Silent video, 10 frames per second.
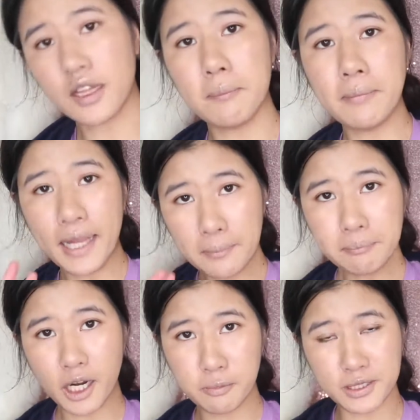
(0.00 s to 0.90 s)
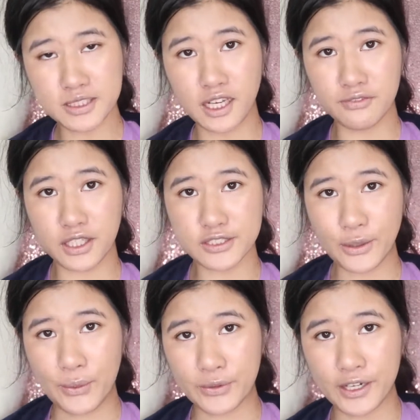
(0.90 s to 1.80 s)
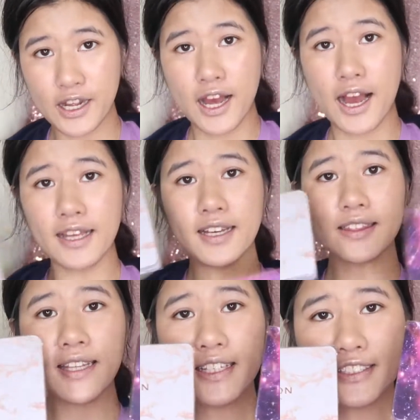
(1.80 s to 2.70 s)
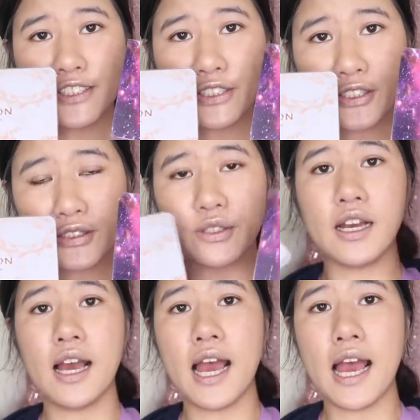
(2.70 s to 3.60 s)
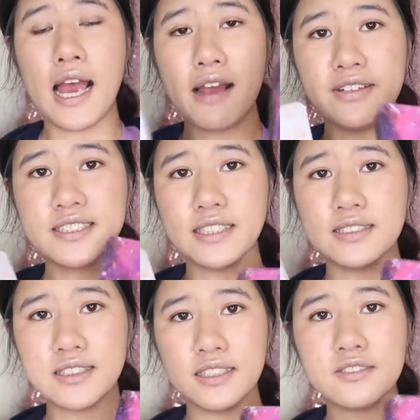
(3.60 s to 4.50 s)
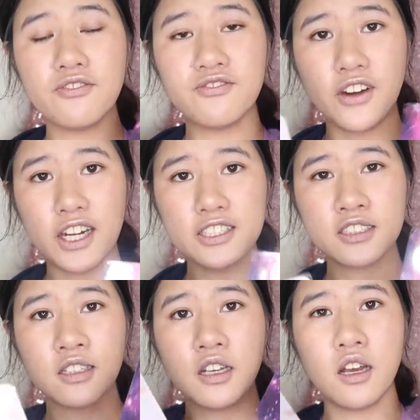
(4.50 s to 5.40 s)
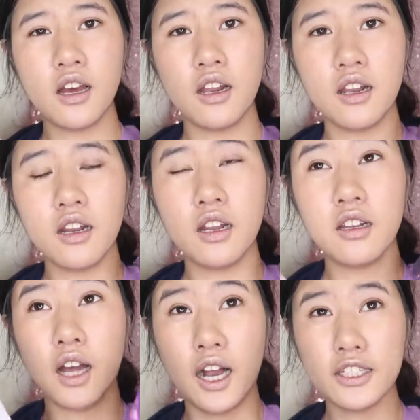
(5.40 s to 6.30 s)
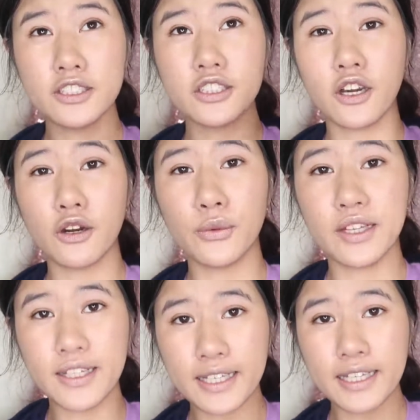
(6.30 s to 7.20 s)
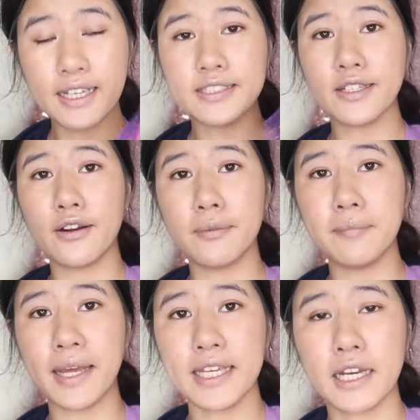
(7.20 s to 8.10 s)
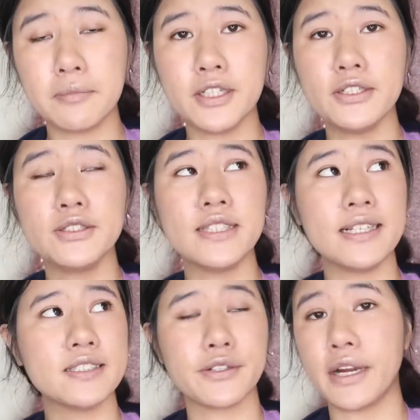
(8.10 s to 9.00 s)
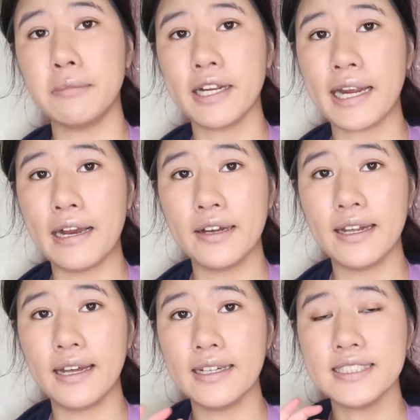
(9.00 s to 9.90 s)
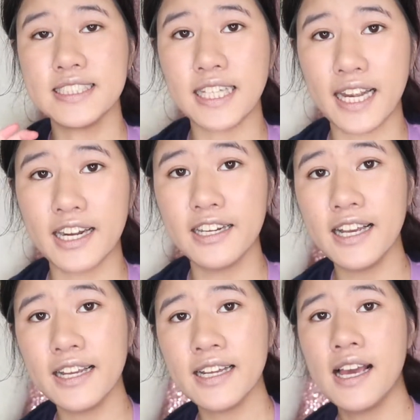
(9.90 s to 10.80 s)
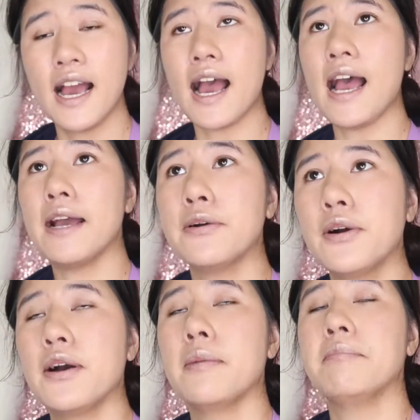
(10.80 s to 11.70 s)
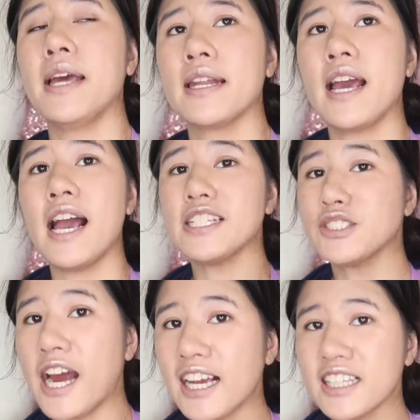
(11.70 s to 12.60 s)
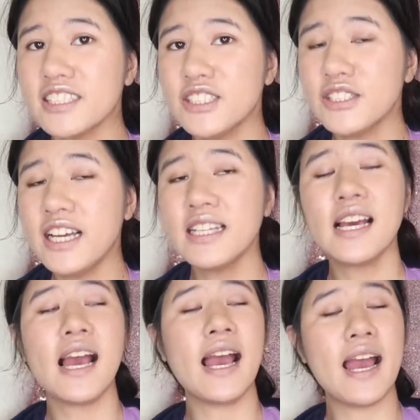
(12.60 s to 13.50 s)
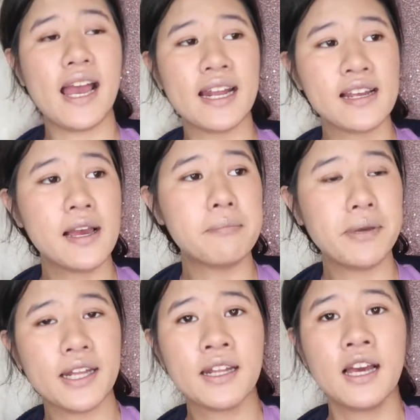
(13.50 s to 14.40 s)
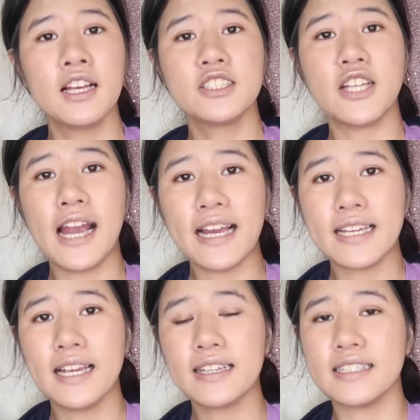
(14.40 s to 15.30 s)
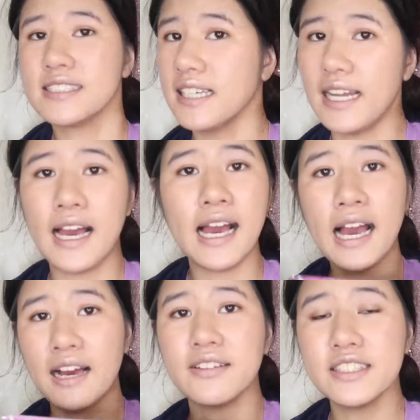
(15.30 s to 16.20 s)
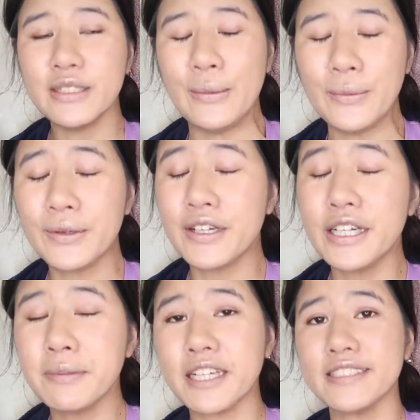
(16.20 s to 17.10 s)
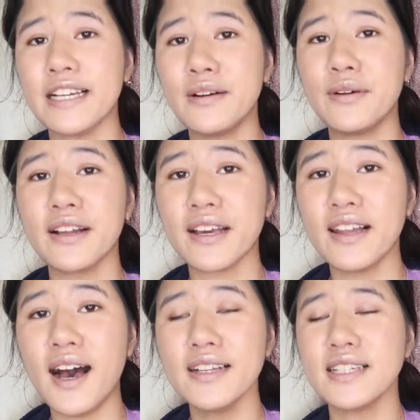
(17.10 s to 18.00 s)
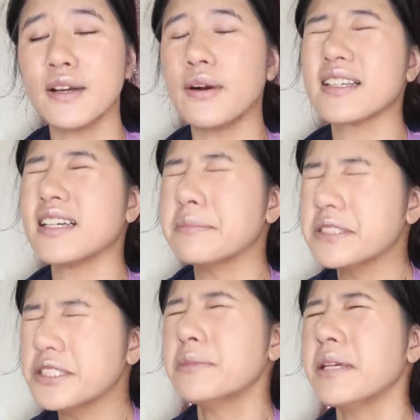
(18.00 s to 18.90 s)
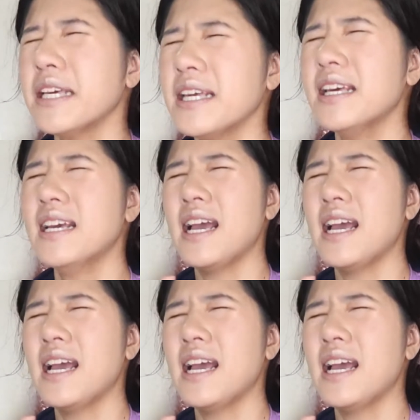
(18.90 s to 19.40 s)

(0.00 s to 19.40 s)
The main purpose of this order, I got these two ever since this first launch or release or makeup news Instagram account share it. I've been attracted to it and been tracking the shit out of this order because I don't want to get lost and I want to come to me.